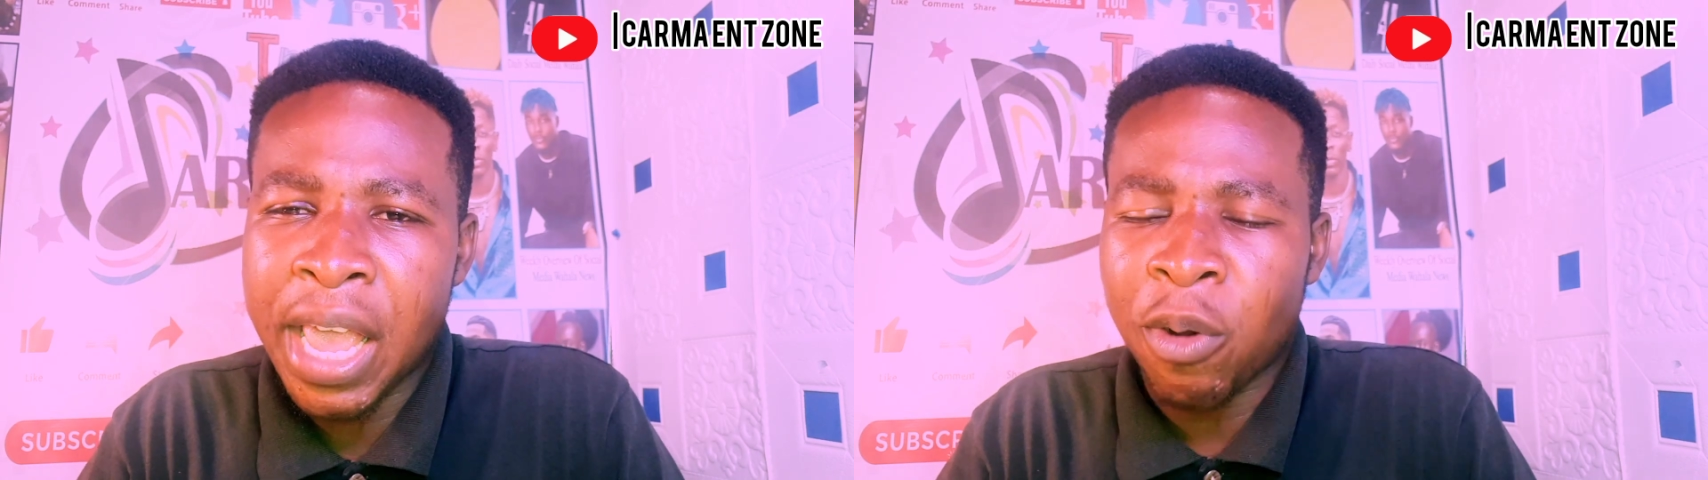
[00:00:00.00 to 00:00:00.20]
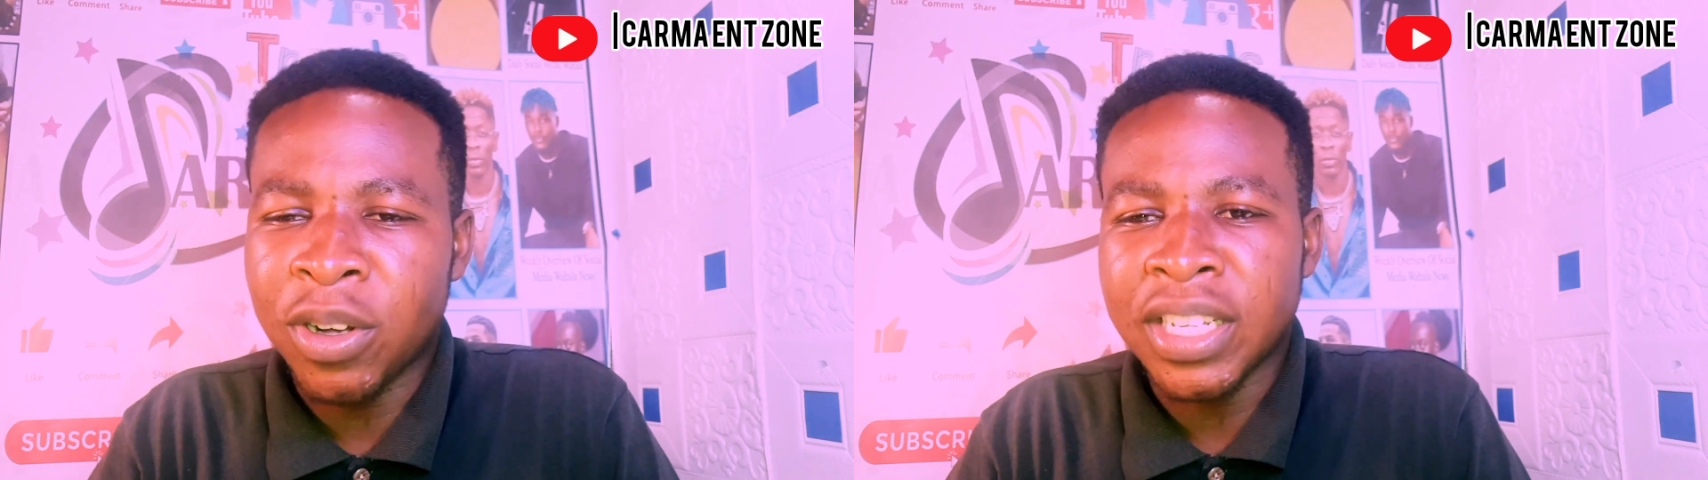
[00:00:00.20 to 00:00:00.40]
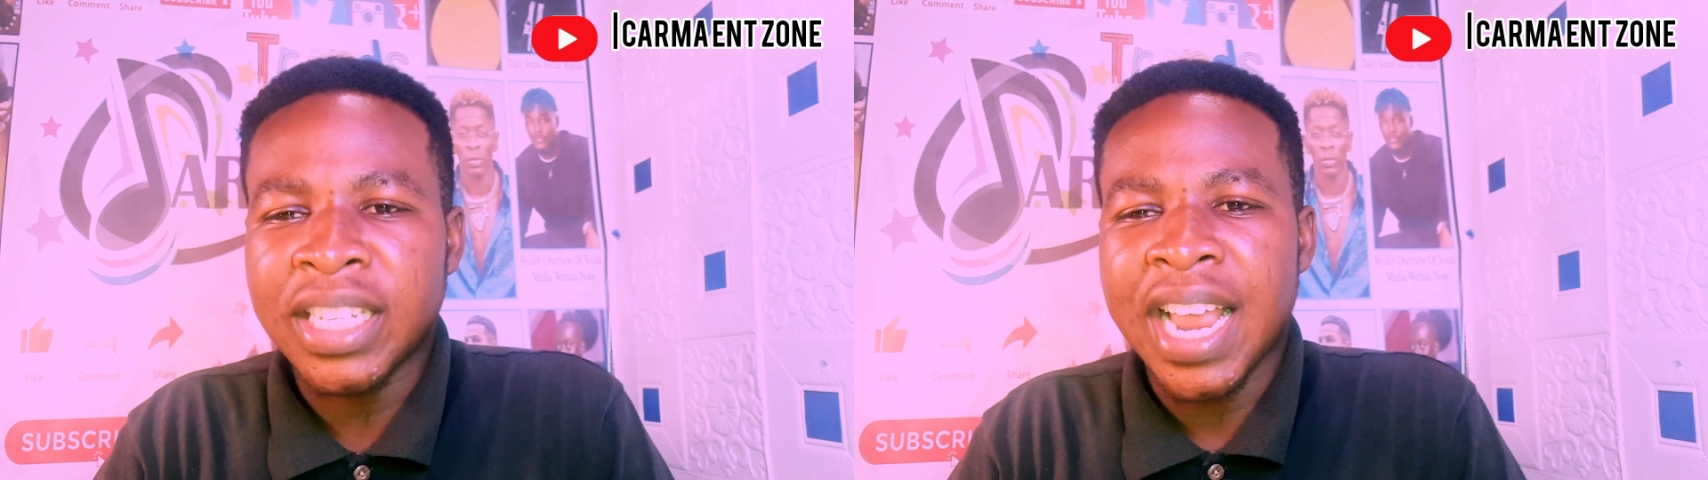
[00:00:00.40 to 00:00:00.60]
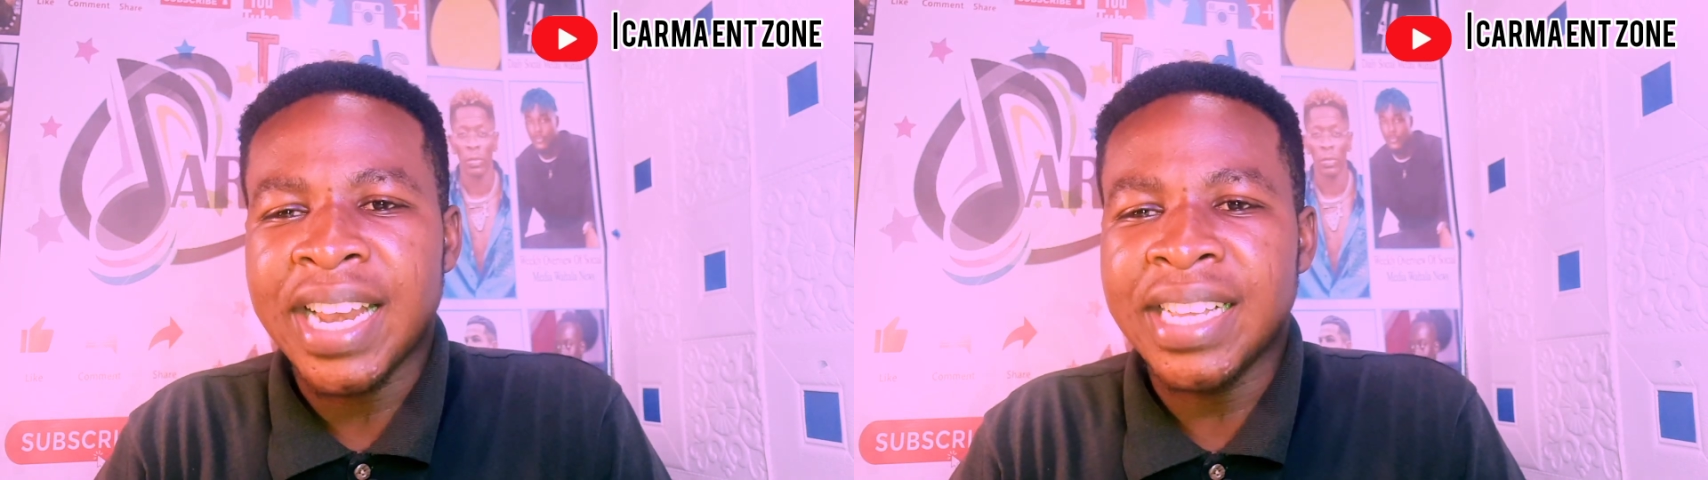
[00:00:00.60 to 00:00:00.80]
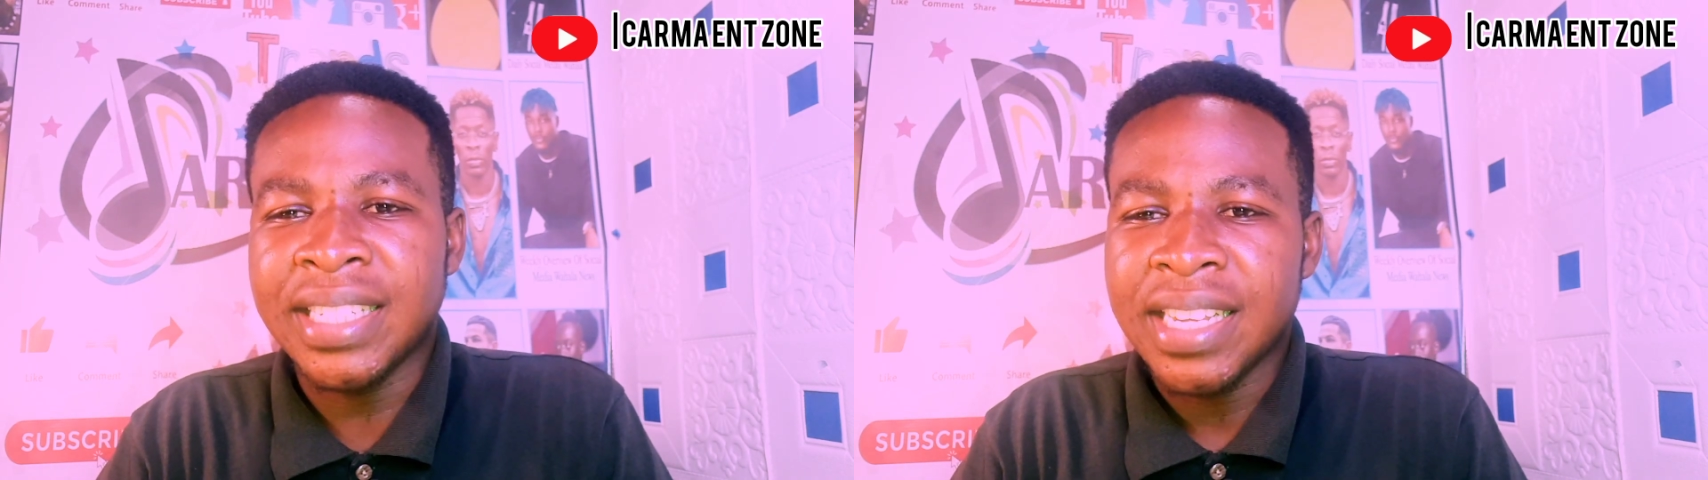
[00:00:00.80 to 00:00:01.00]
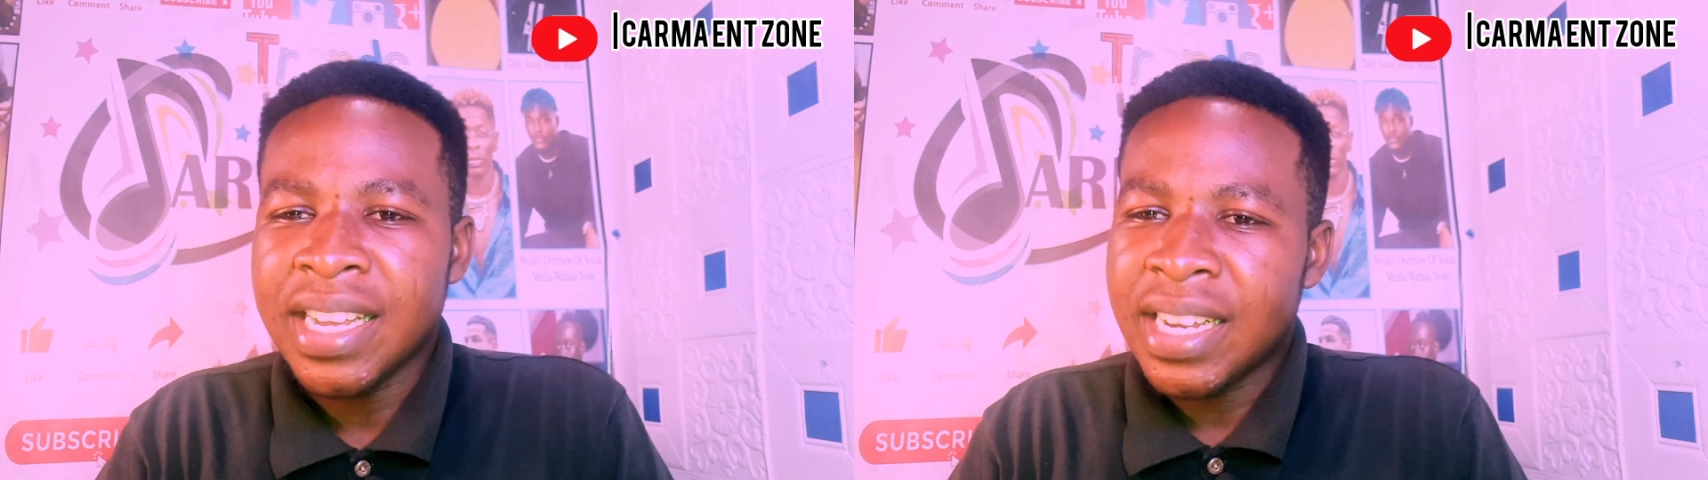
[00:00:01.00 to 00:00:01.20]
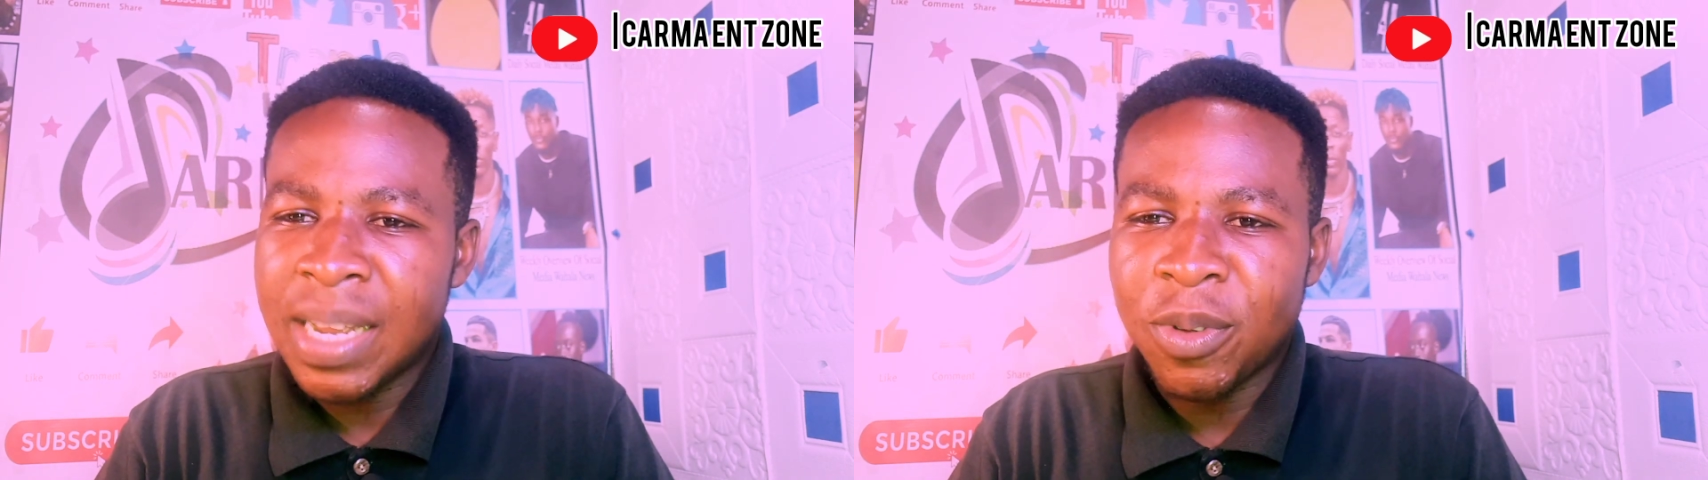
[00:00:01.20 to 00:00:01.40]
a content like this, let